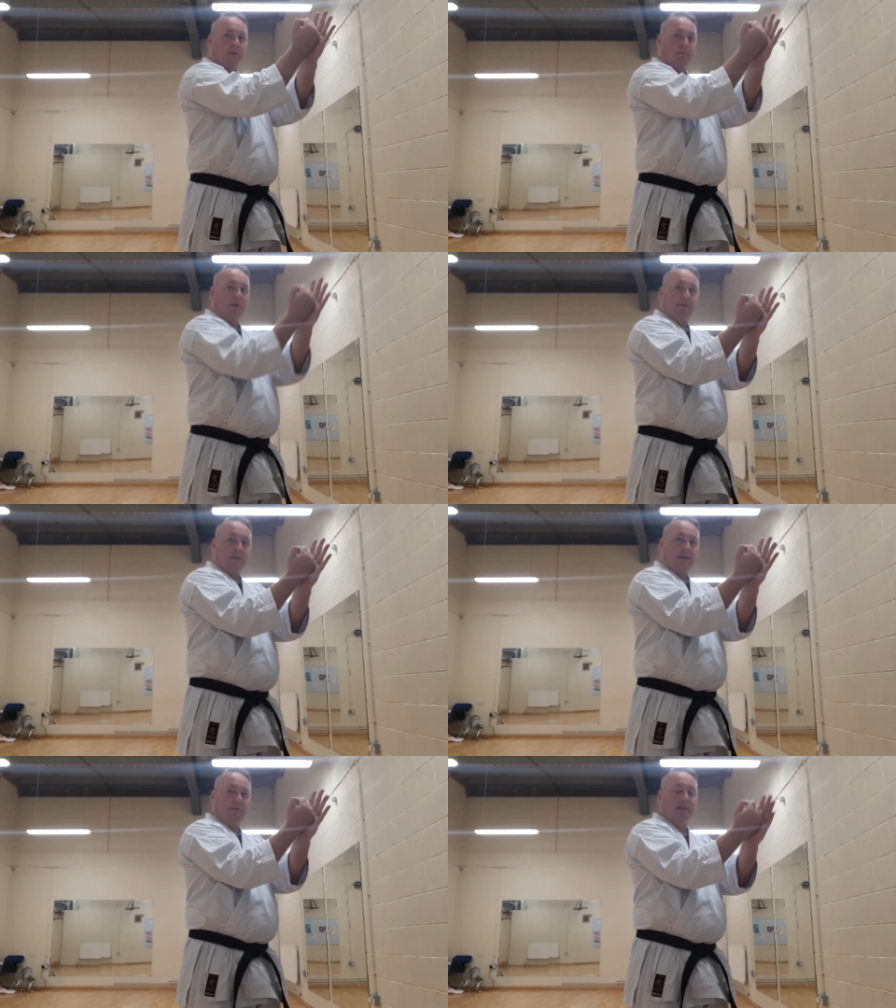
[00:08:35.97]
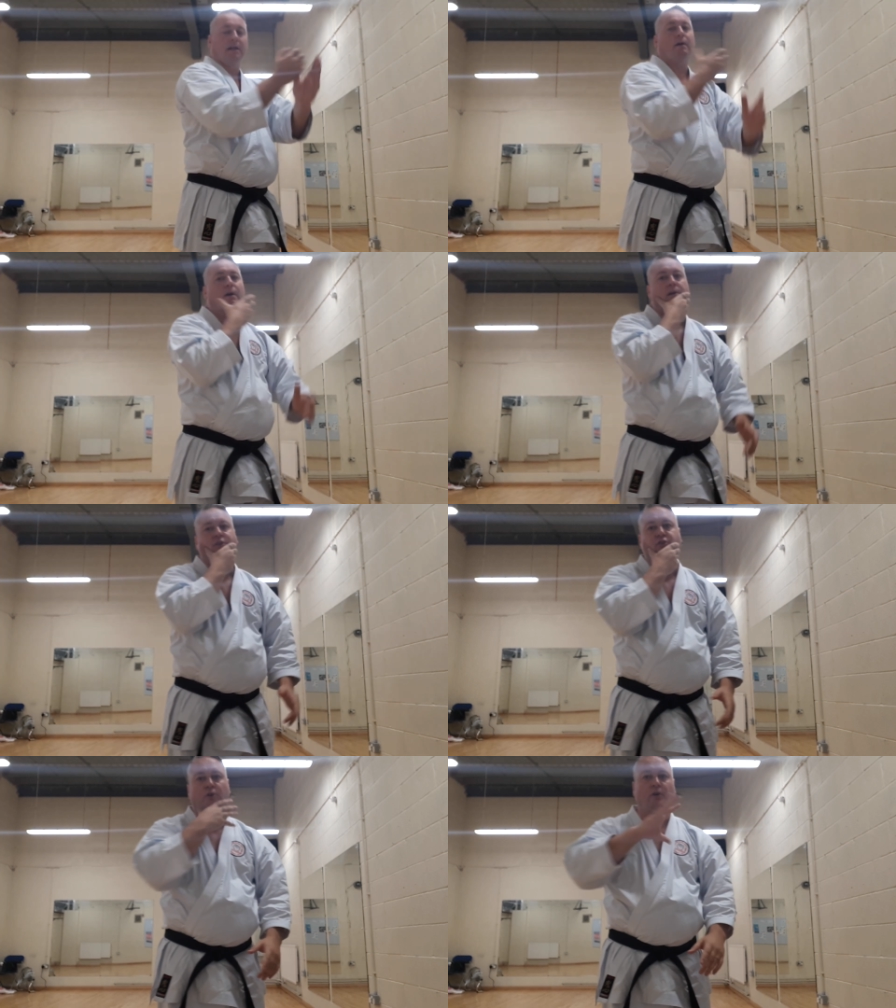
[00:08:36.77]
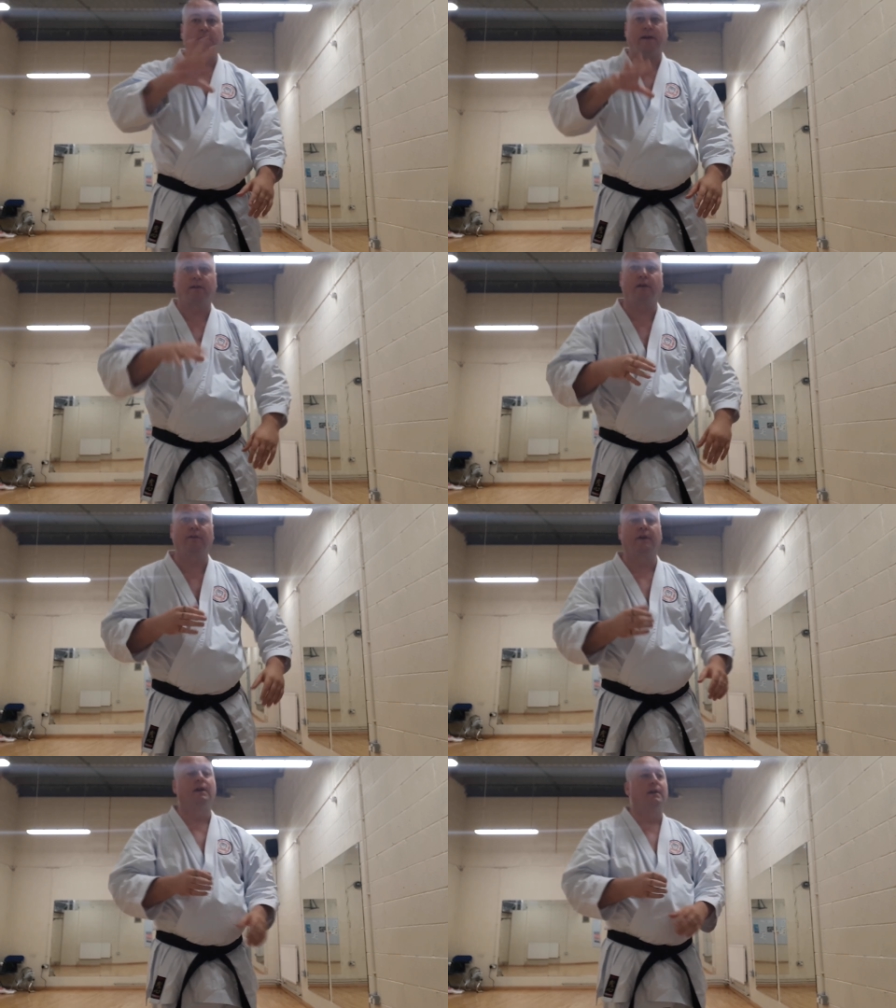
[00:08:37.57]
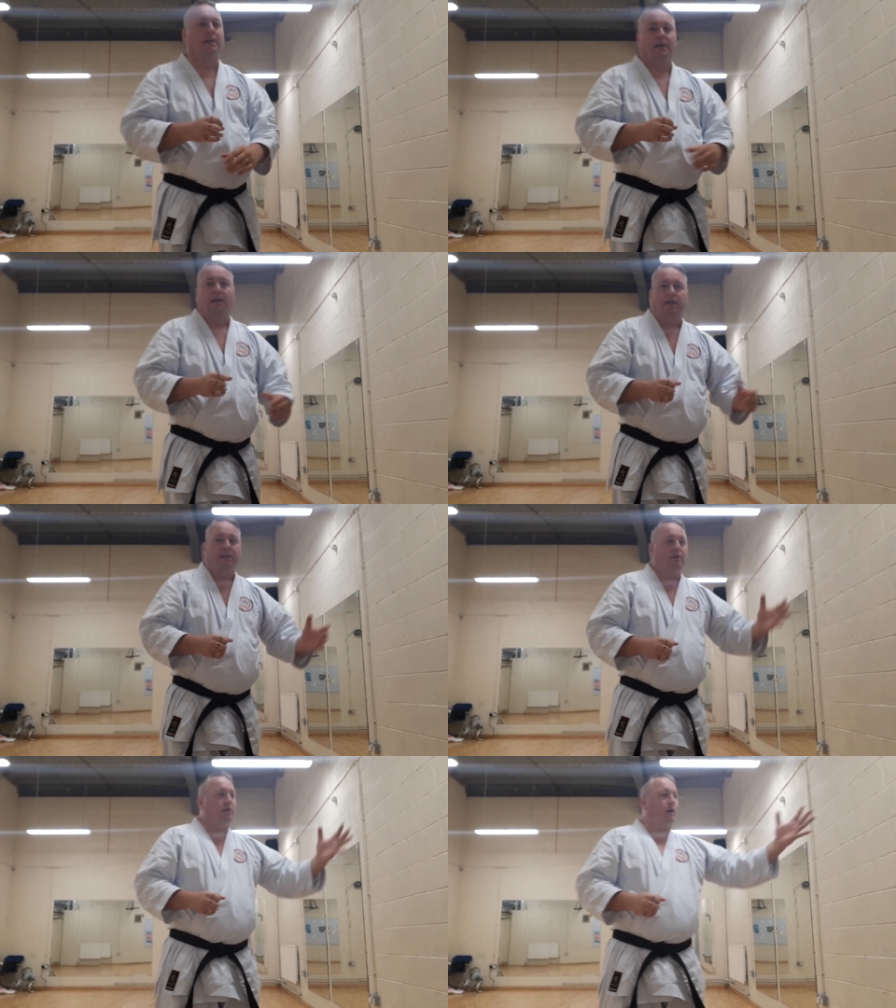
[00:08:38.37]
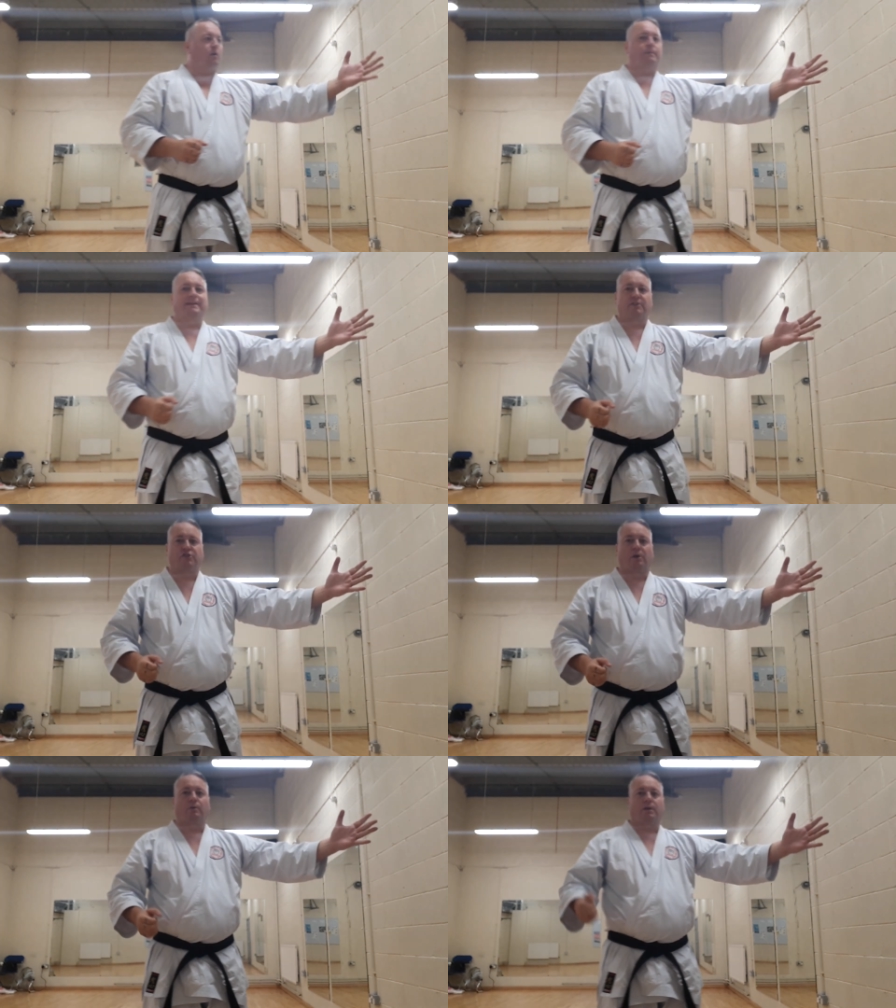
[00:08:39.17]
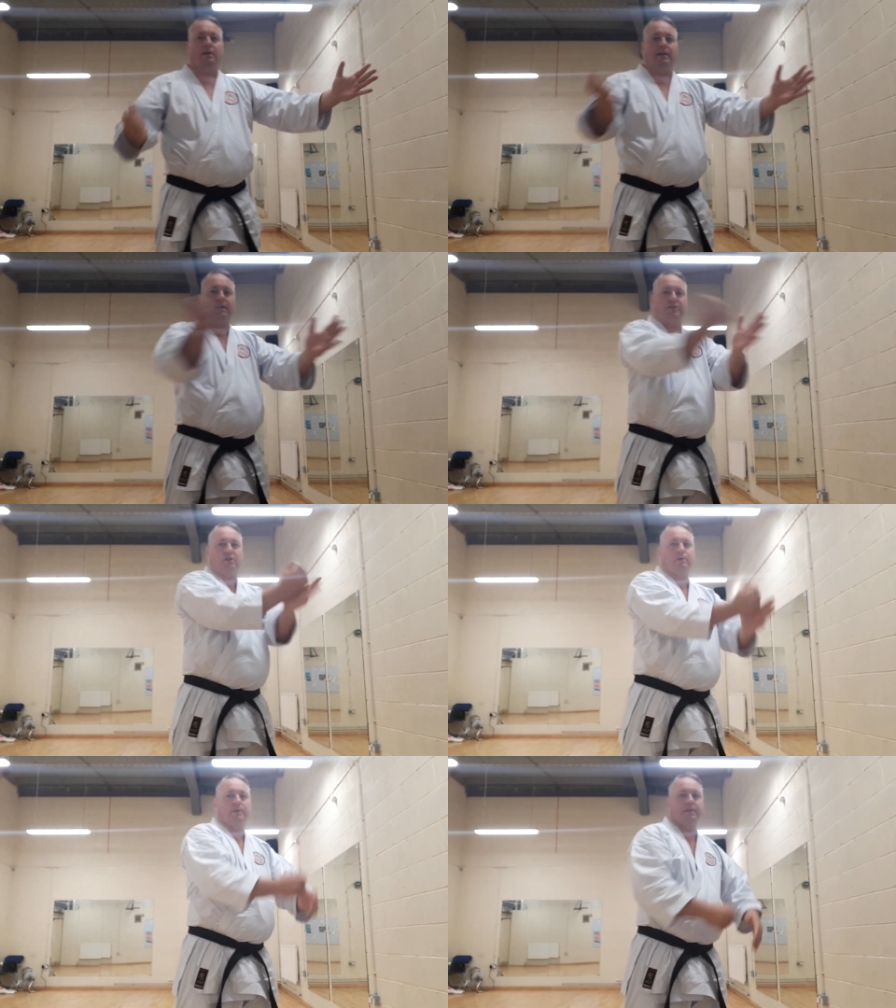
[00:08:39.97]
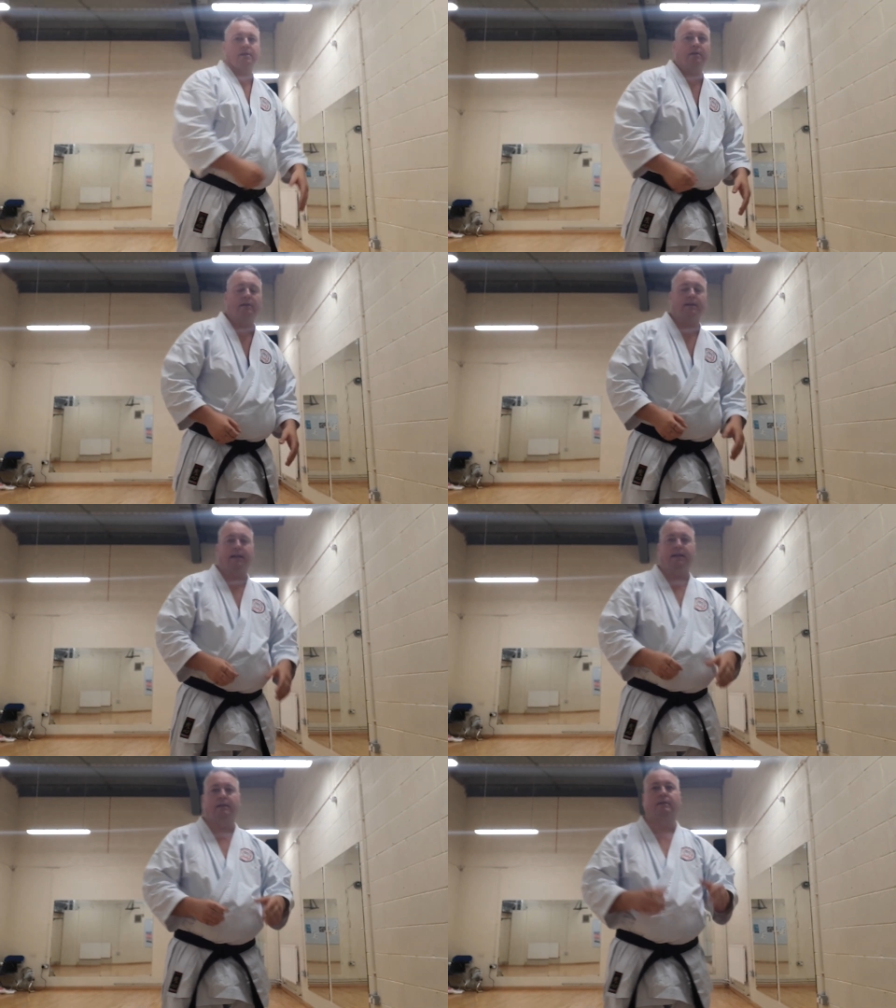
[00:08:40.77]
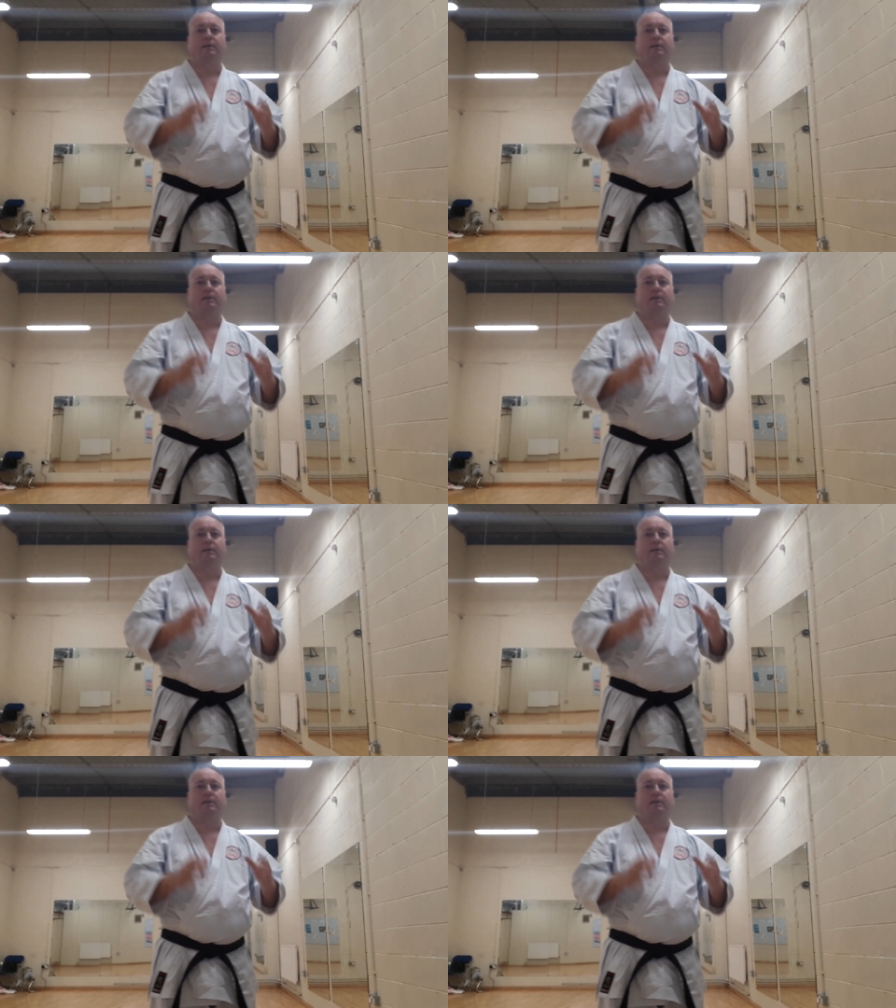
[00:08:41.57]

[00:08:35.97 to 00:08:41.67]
But if it's a little bit lower, jaw, fair enough. You're not going to hold him in the shoulder, hit his shoulders, okay?